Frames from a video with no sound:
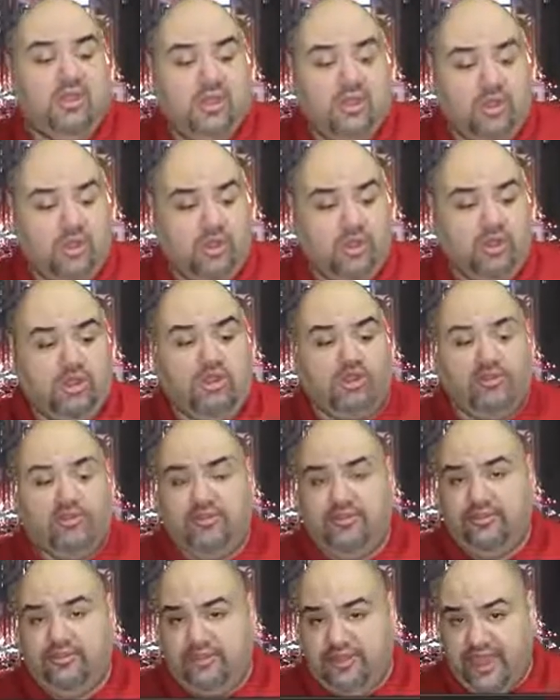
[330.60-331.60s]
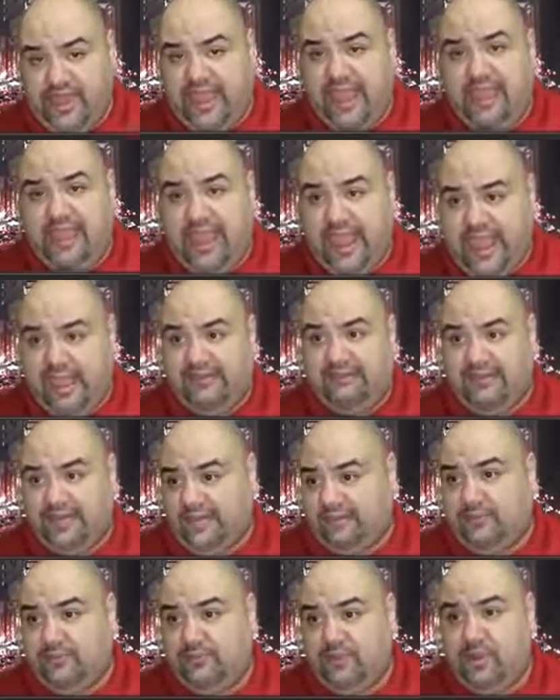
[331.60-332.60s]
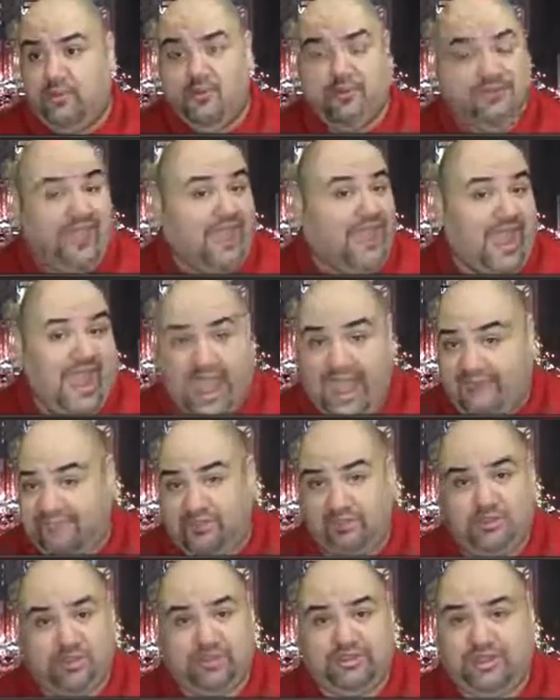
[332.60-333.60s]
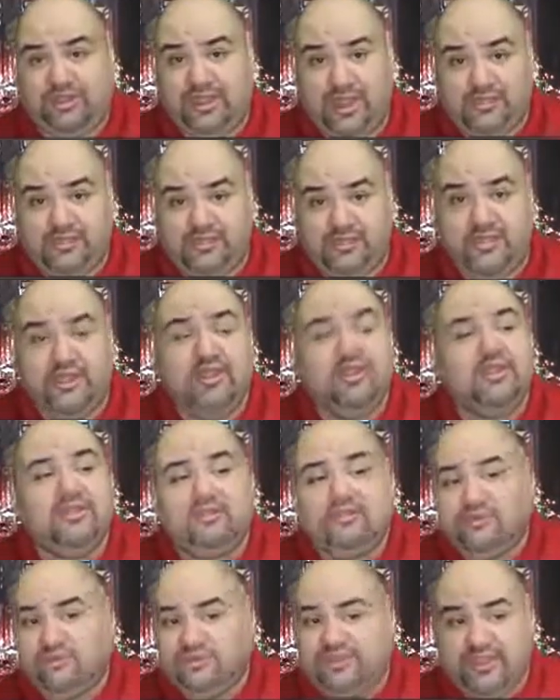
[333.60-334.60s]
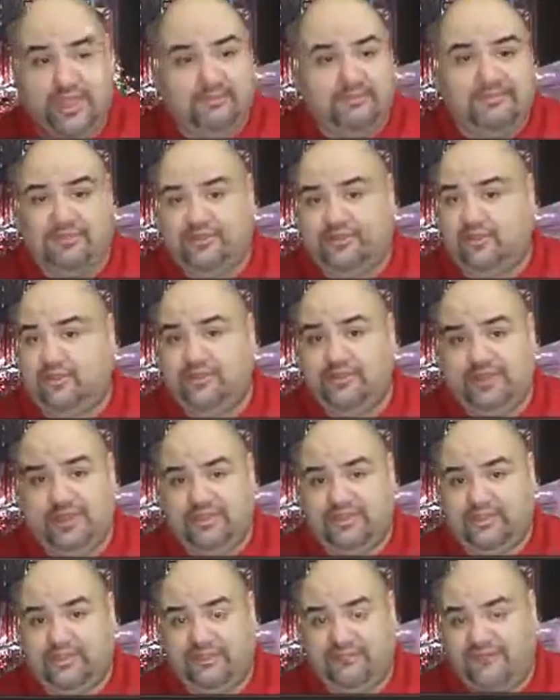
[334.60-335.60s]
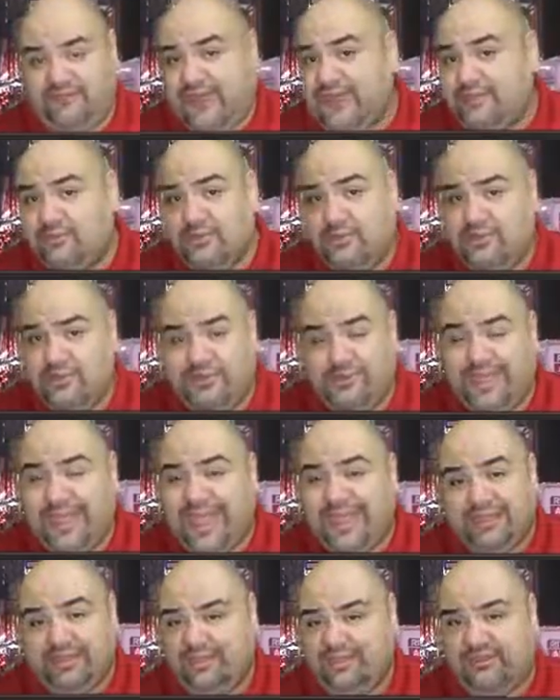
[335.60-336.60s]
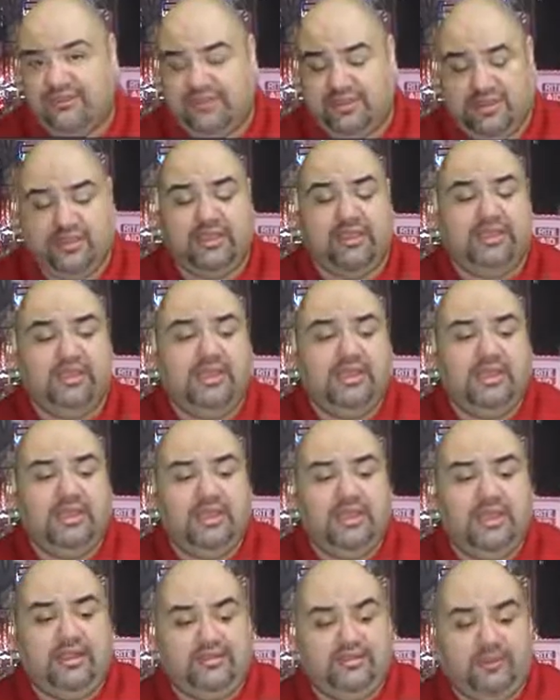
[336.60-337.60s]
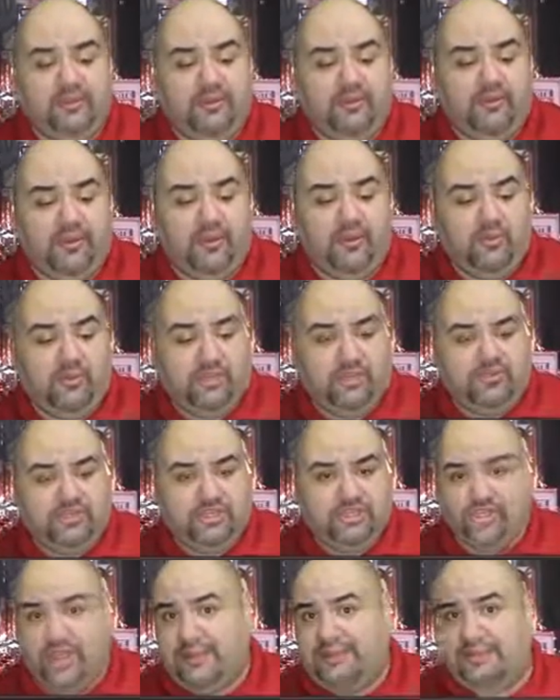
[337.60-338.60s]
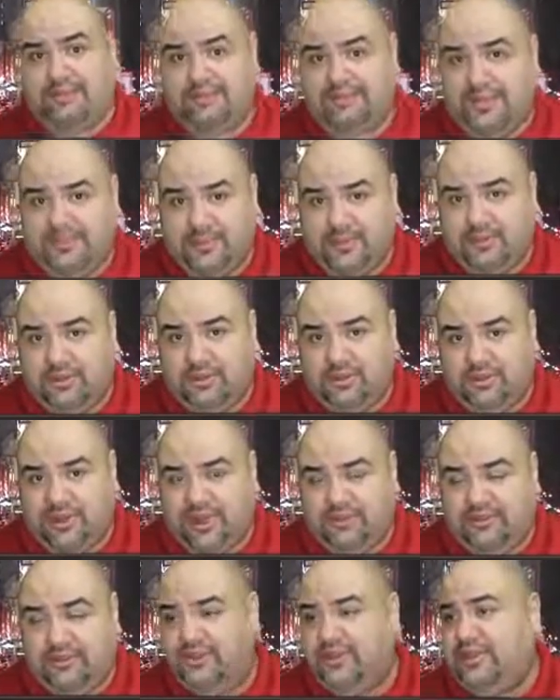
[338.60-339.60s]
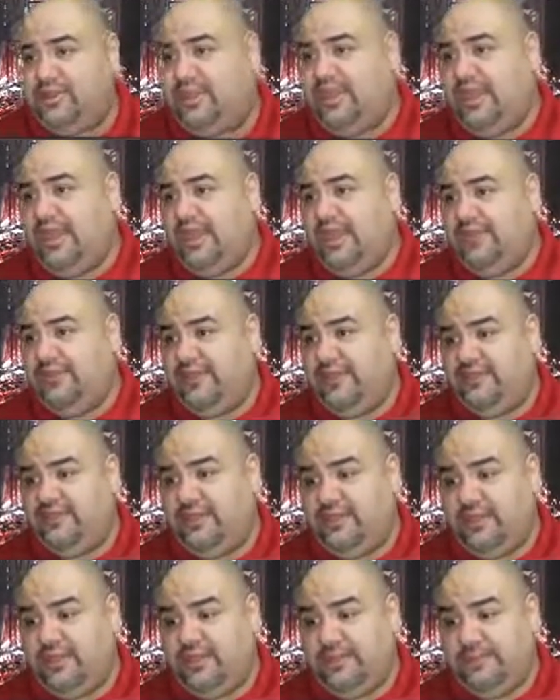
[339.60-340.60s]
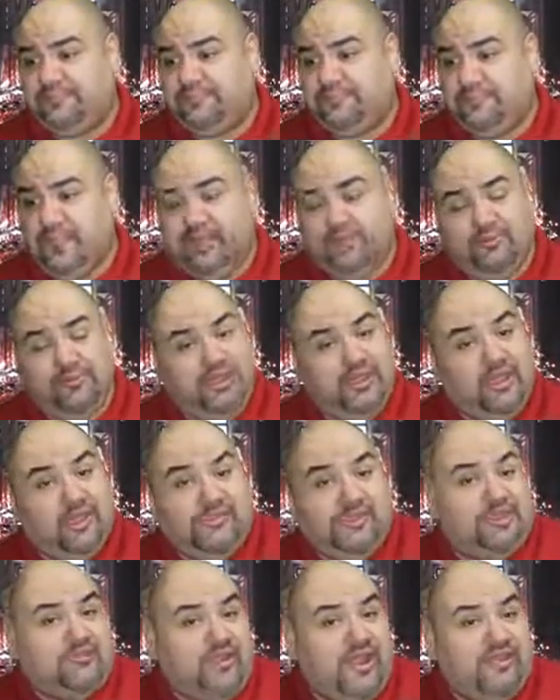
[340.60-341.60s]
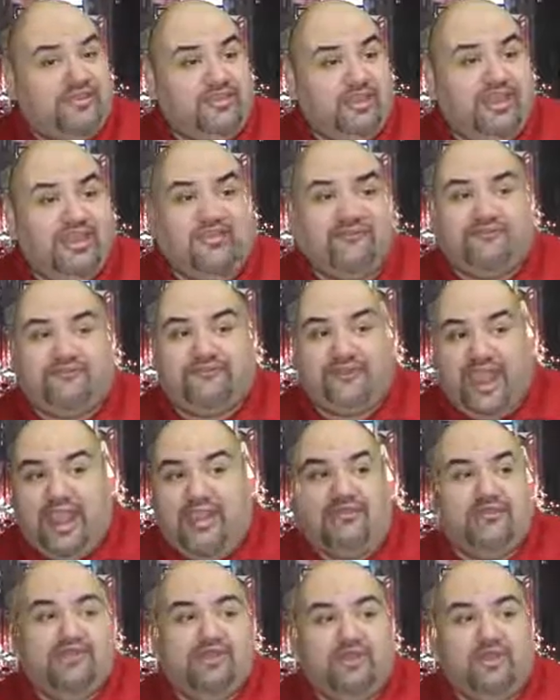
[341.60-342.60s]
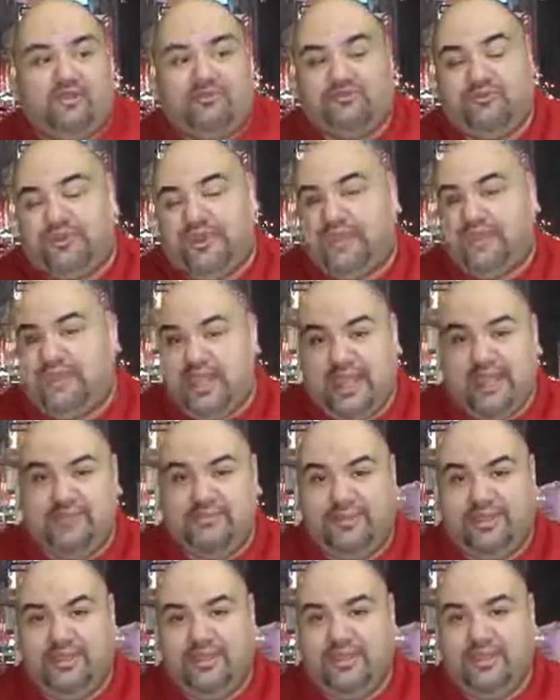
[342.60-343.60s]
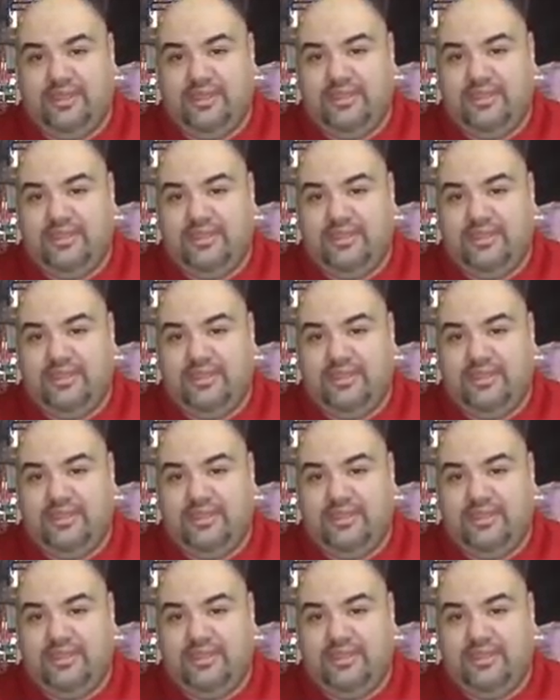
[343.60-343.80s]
or they get to a point where they have to work together to escape this herd that's just following them endlessly, and to a point where they're trapped in the same building together. And then it'll be crazy if Gareth goes from being an enemy